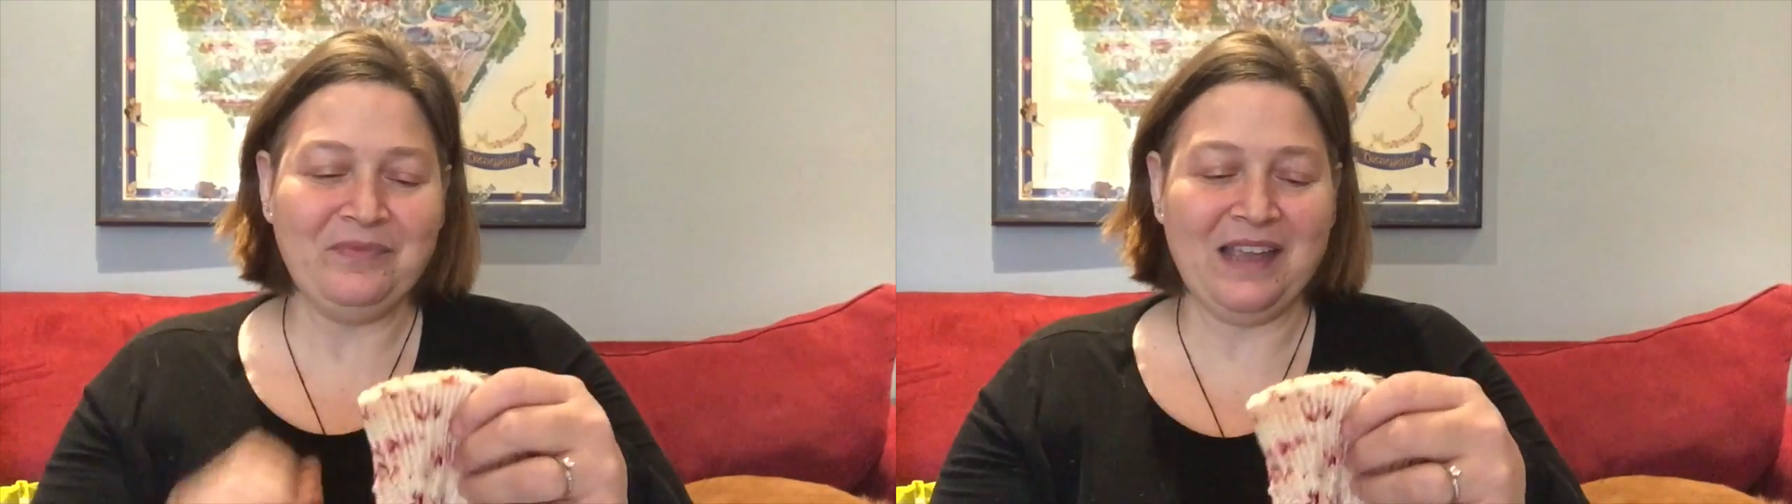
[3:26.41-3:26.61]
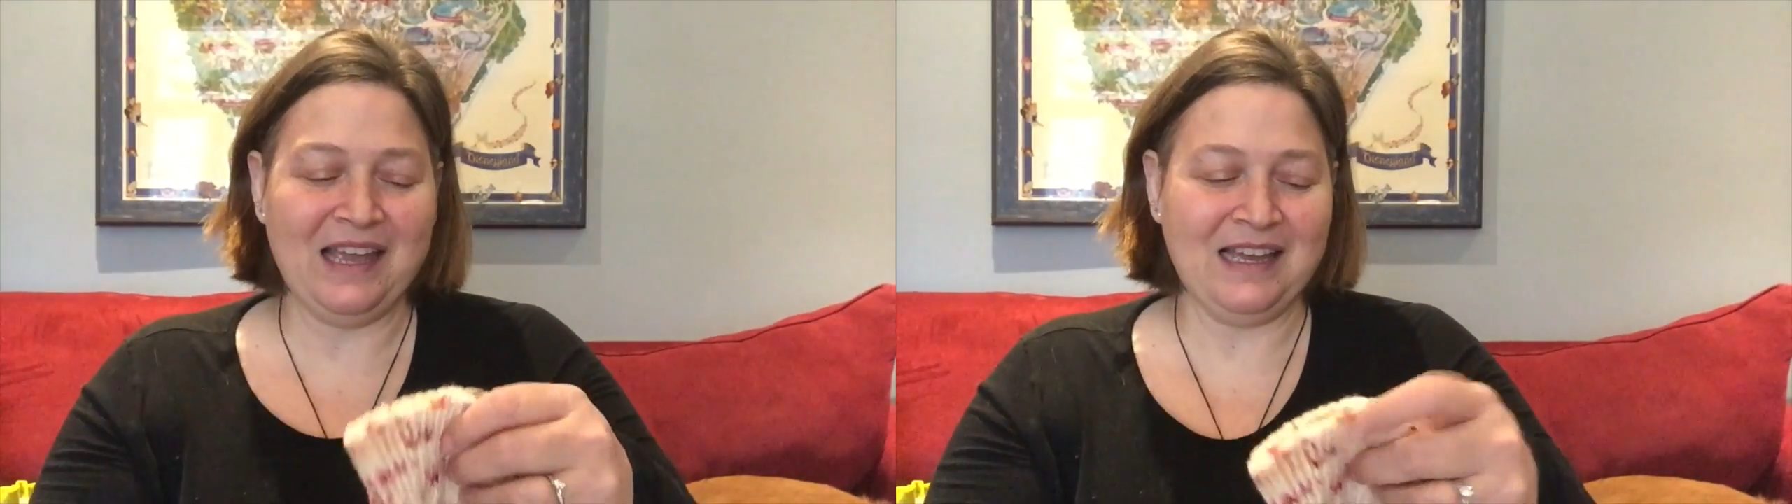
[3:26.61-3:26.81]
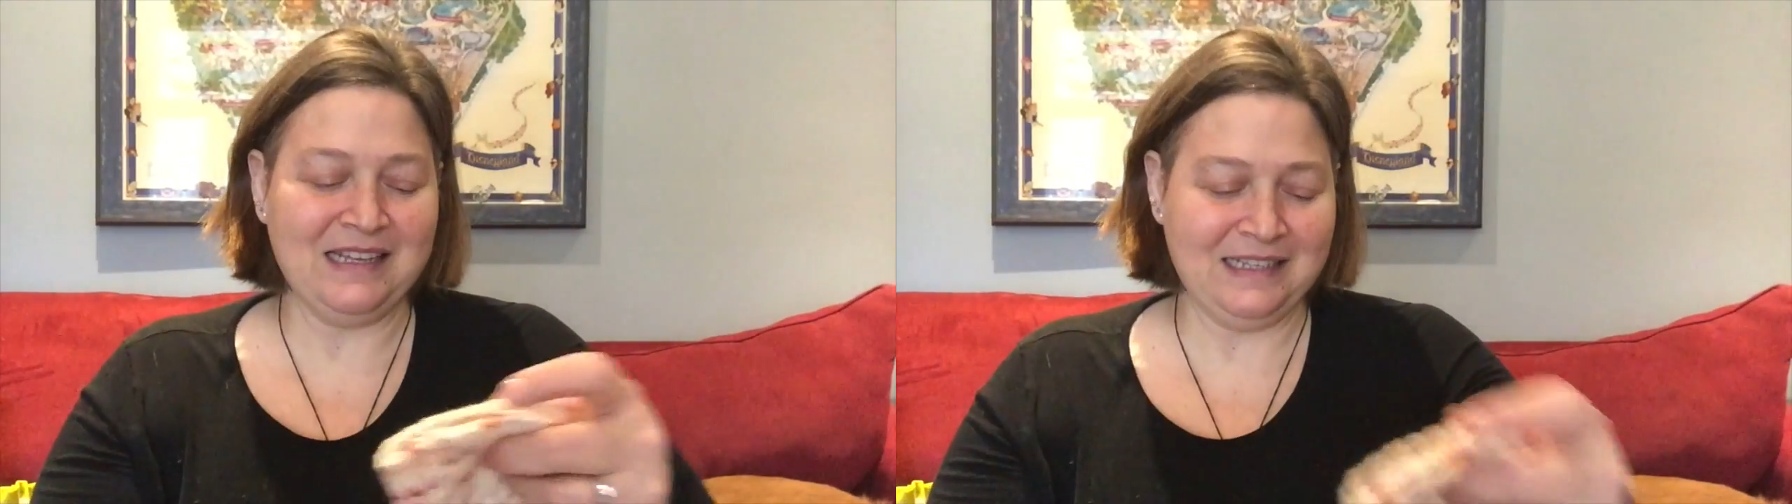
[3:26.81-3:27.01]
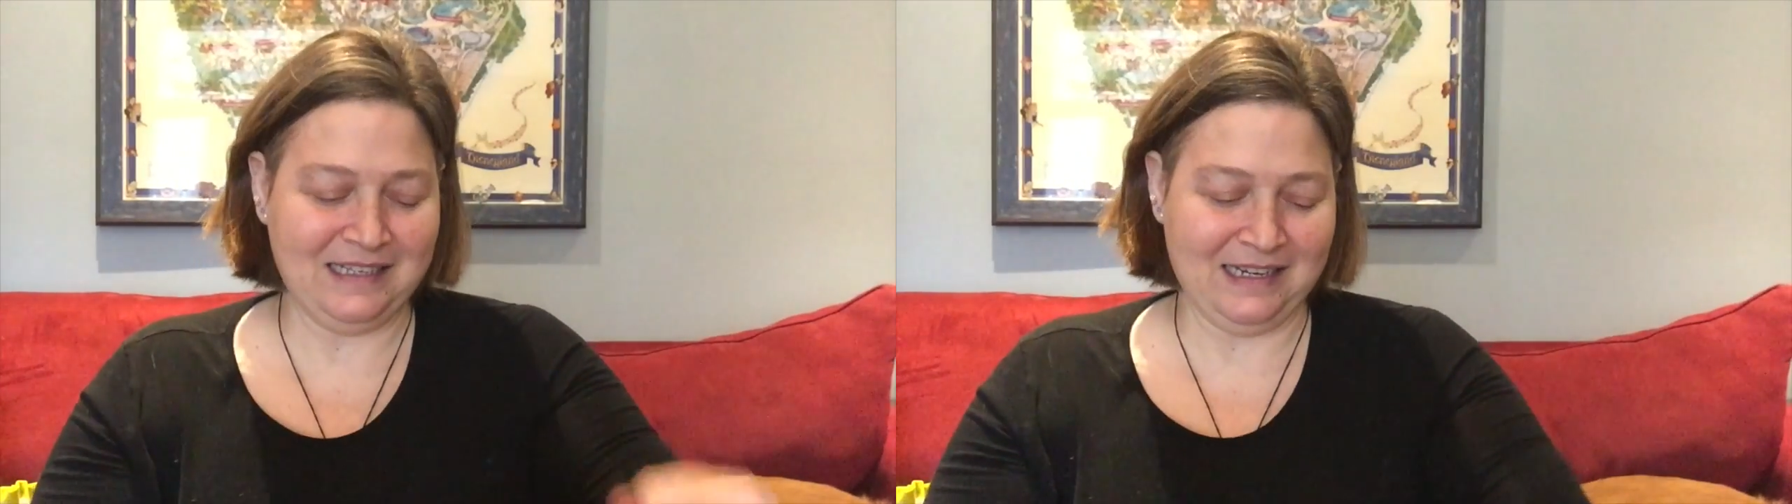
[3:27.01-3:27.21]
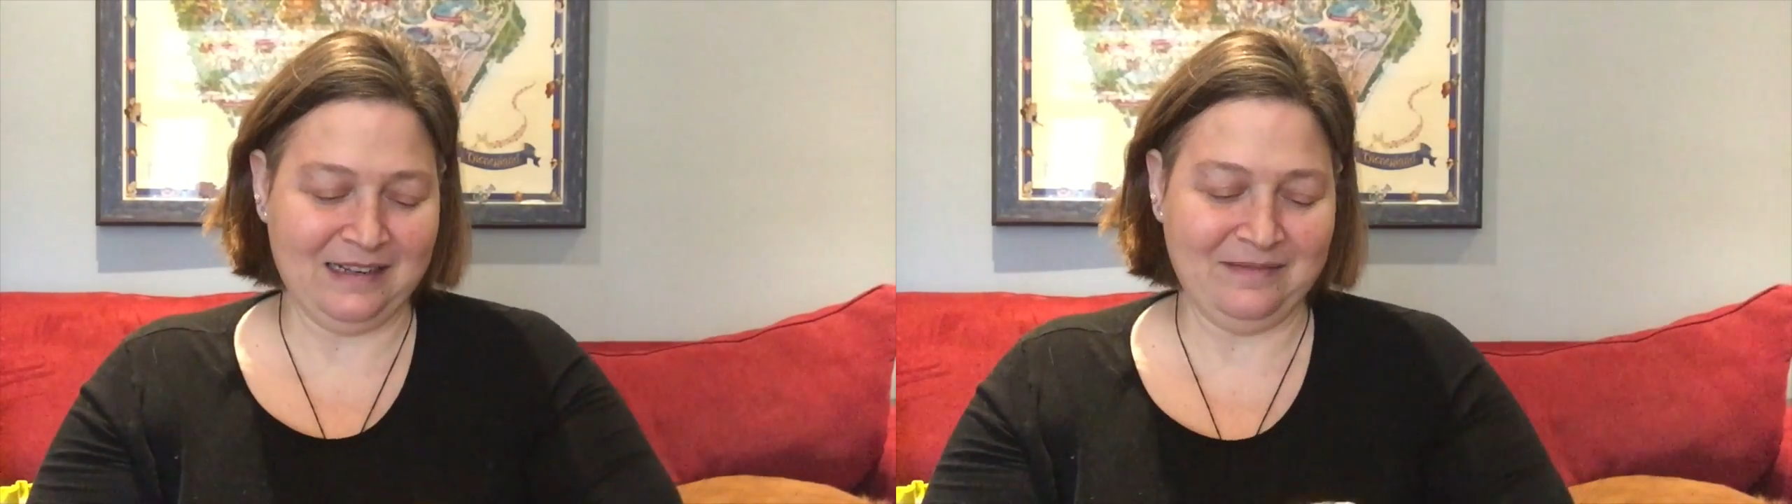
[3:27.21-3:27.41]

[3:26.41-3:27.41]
and